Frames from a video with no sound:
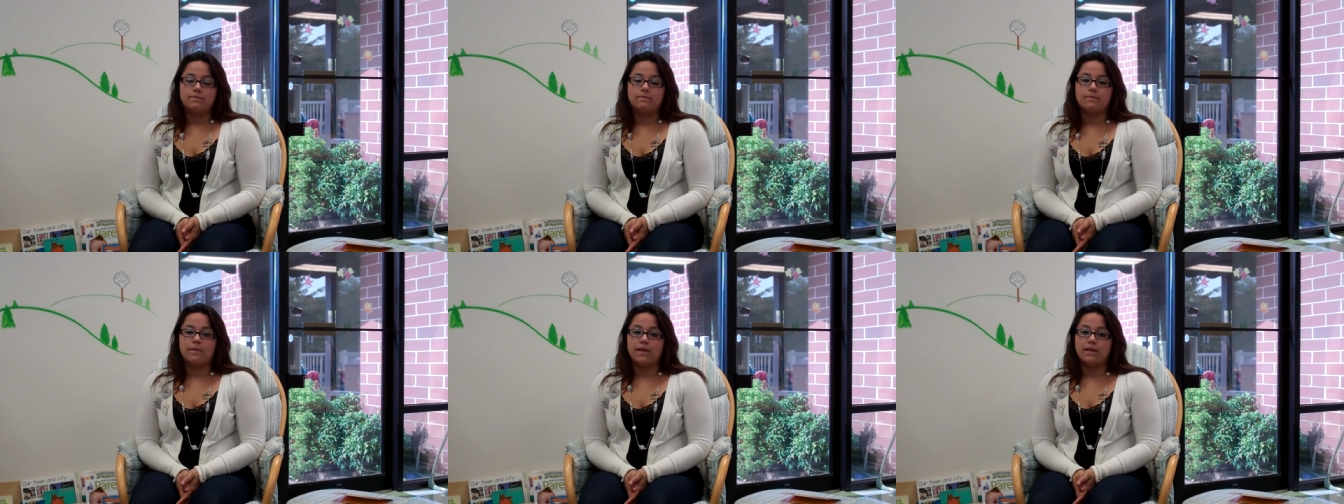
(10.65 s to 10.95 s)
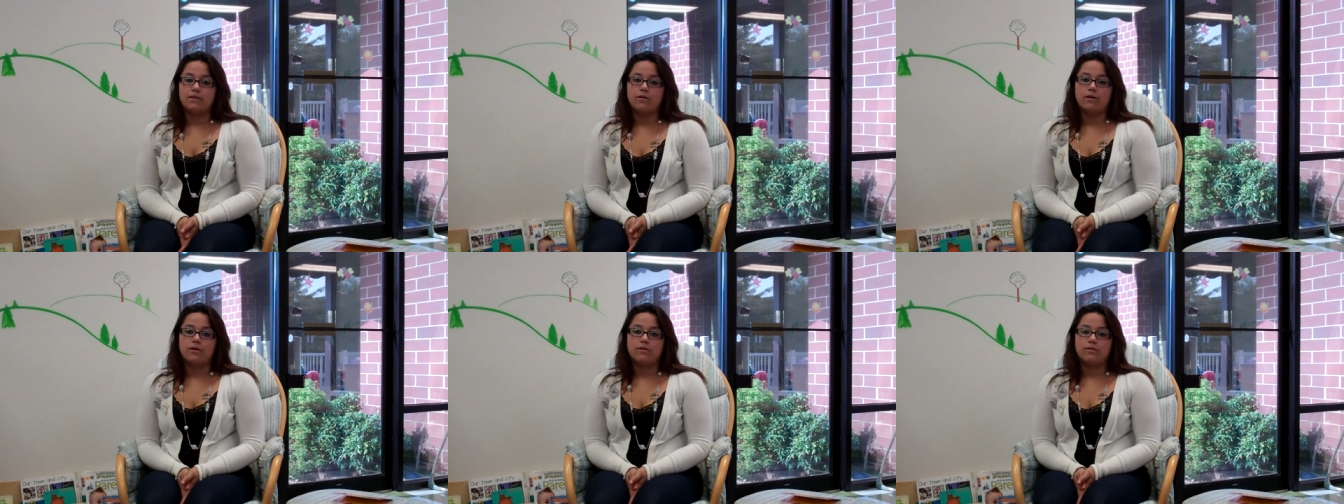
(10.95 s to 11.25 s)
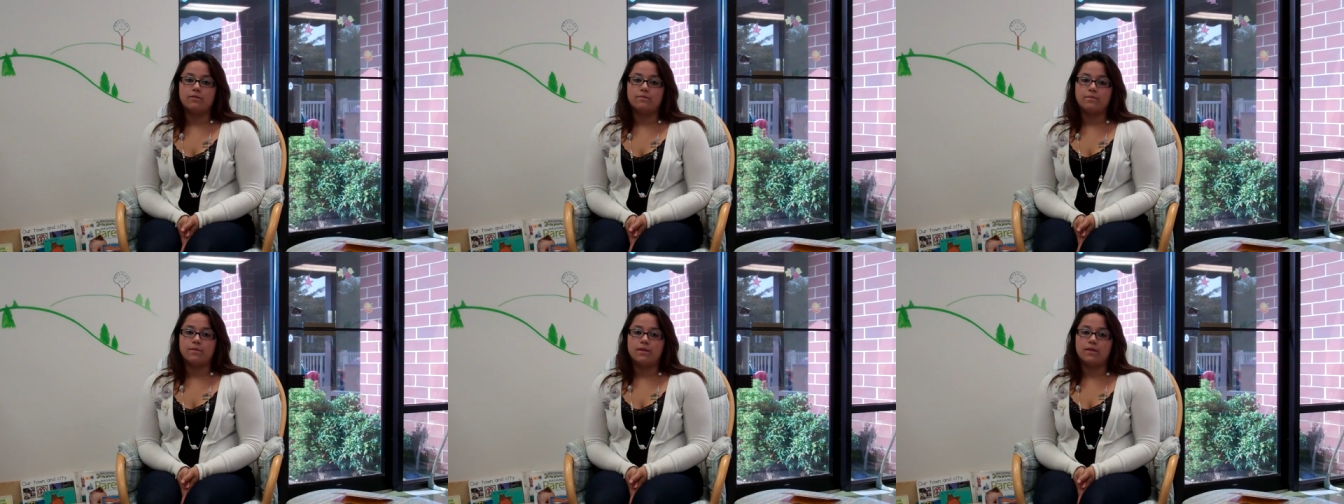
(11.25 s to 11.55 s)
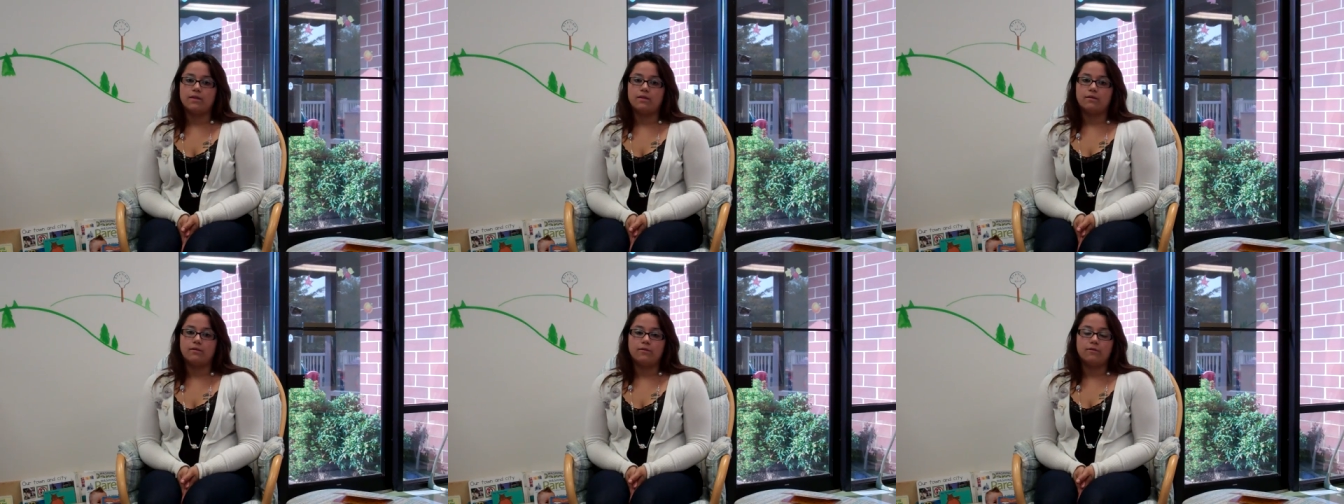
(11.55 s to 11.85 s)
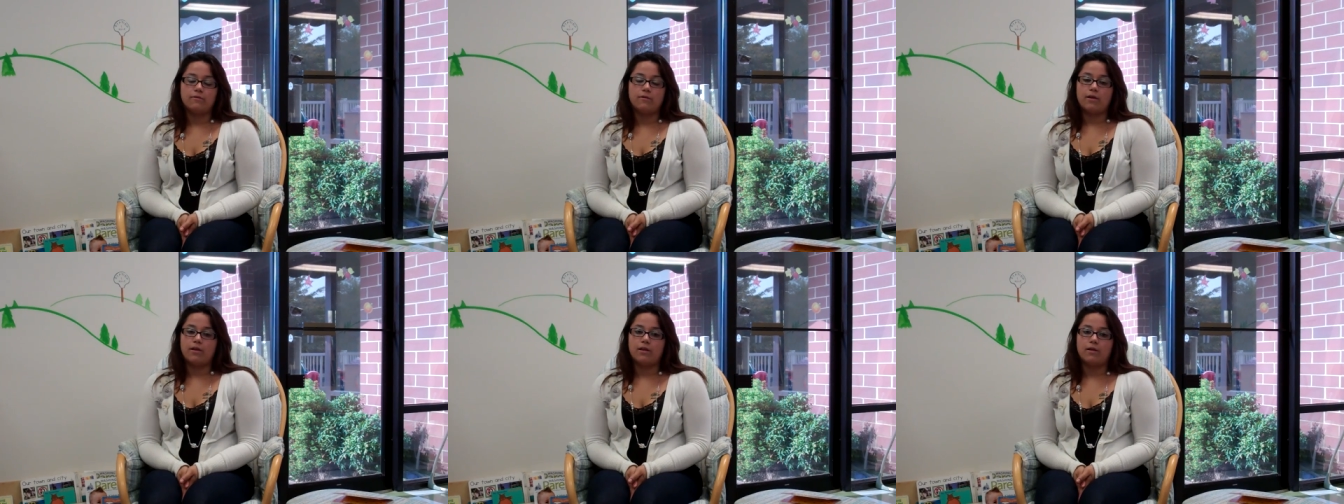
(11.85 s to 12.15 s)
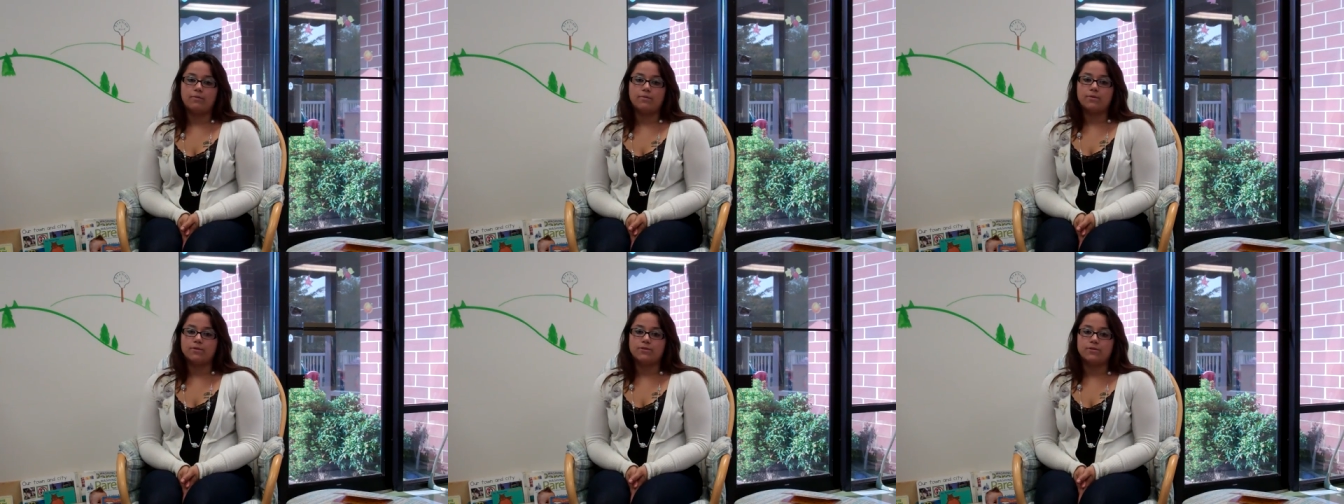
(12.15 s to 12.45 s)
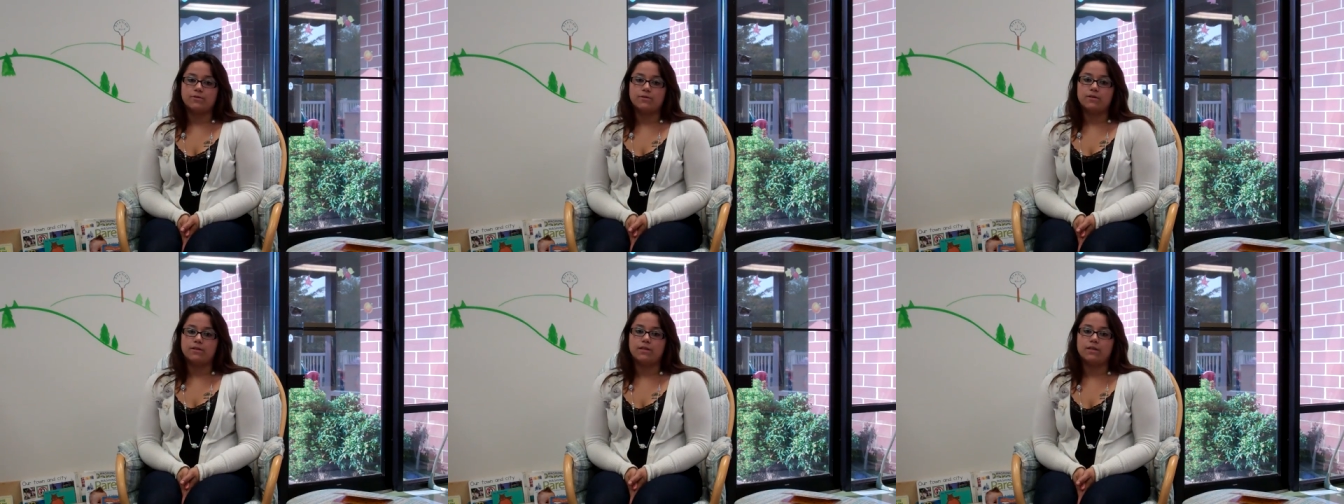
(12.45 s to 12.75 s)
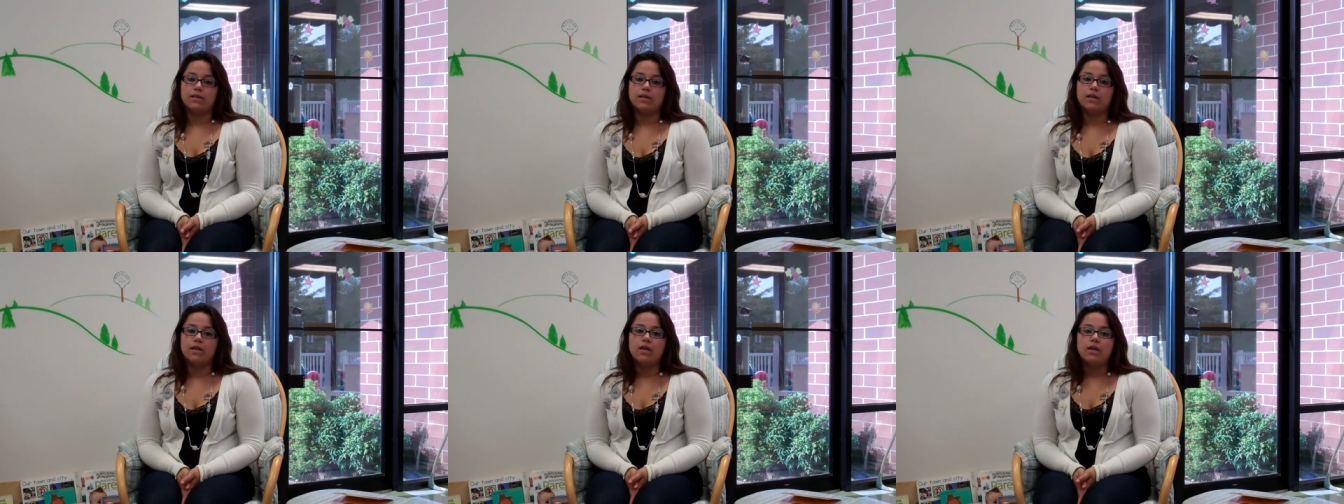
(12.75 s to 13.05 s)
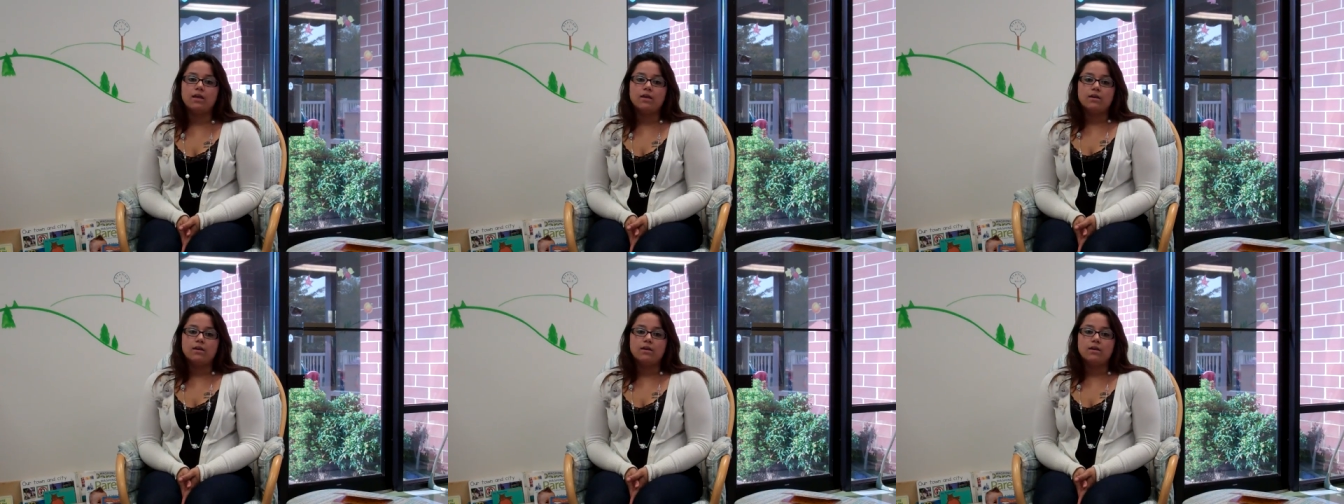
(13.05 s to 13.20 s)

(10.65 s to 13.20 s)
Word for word: my daughter and me a great opportunity